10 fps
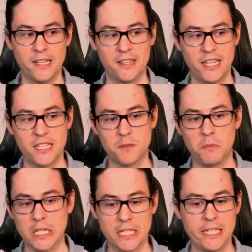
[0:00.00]
This
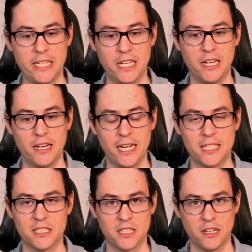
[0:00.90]
monkey
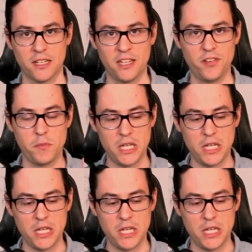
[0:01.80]
has given